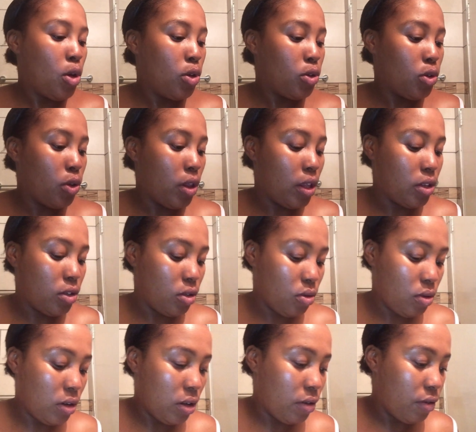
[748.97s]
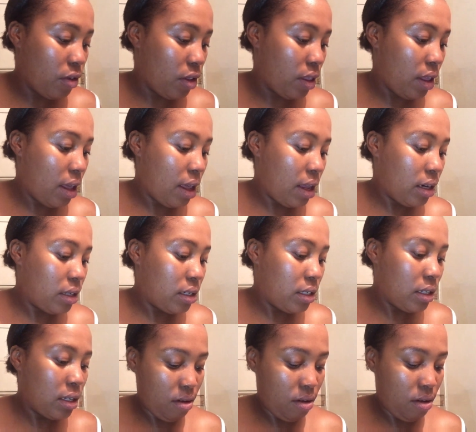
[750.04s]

So there is no need for that.